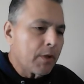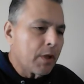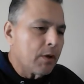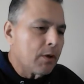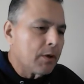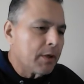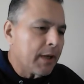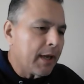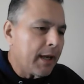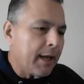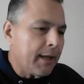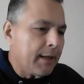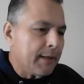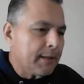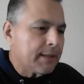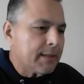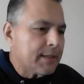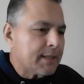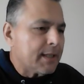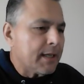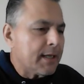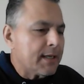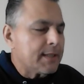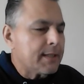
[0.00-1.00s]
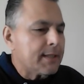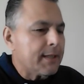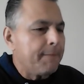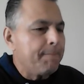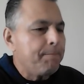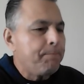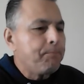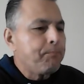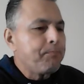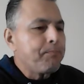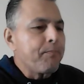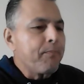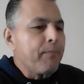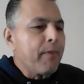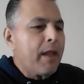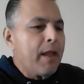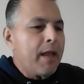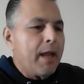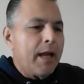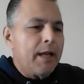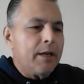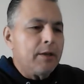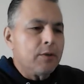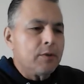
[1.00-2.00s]
okay, it says,
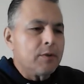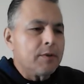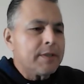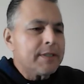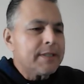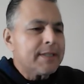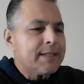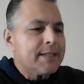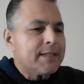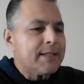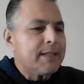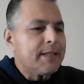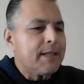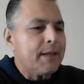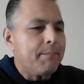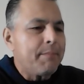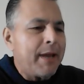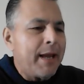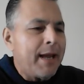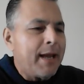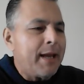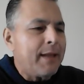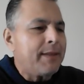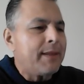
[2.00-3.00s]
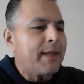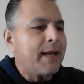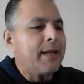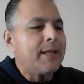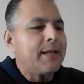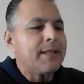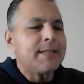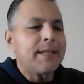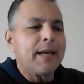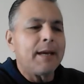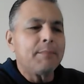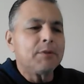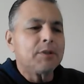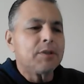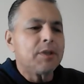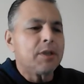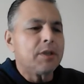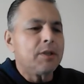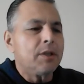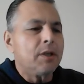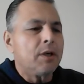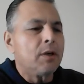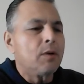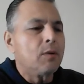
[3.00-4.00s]
and who is the man that is able to
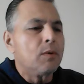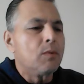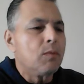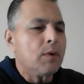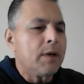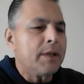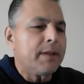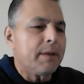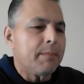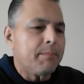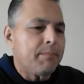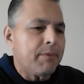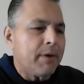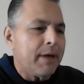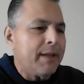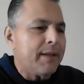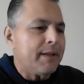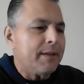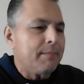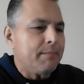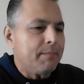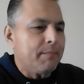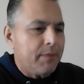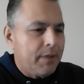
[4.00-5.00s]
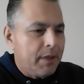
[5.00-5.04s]
know what the breadth,